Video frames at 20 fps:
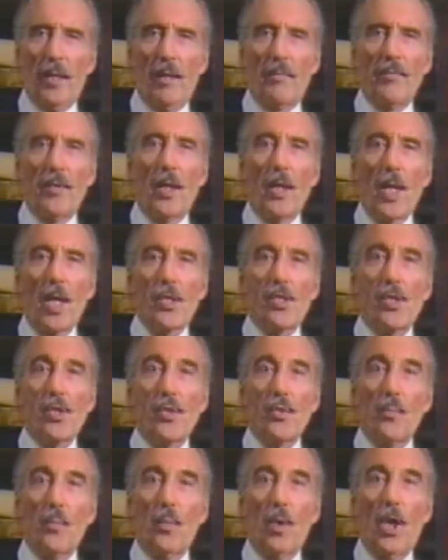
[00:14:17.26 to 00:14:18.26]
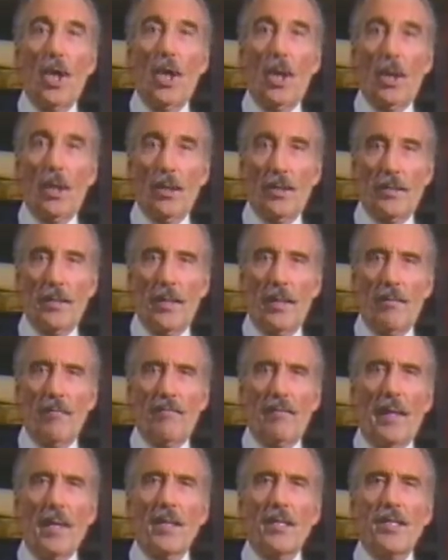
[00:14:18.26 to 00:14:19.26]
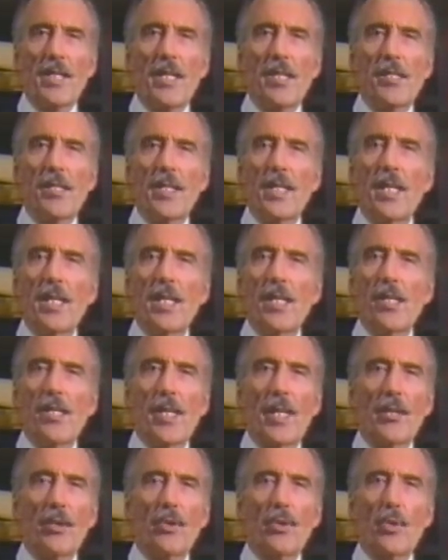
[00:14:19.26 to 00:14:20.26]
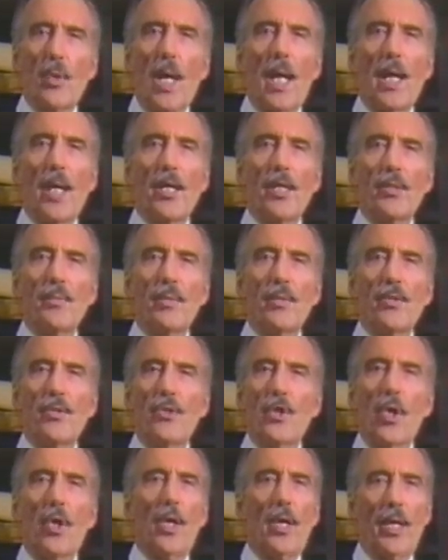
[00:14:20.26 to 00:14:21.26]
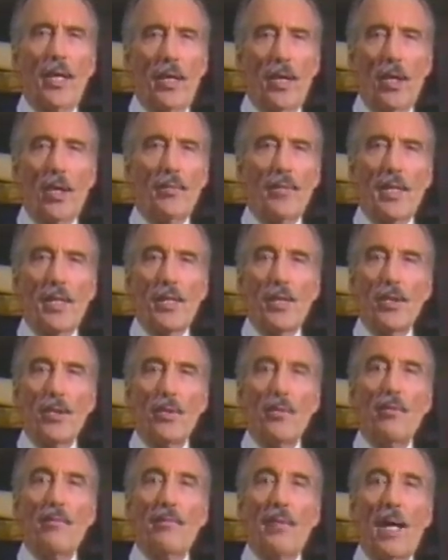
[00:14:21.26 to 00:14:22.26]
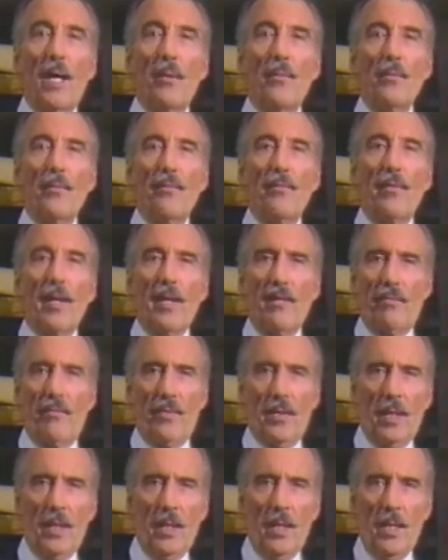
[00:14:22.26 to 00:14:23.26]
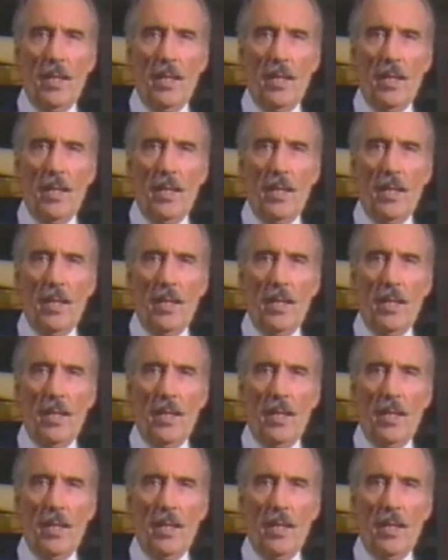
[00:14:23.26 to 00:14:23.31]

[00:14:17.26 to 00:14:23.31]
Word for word: of the lost world fell to his knees and cried with joy over his newfound faith.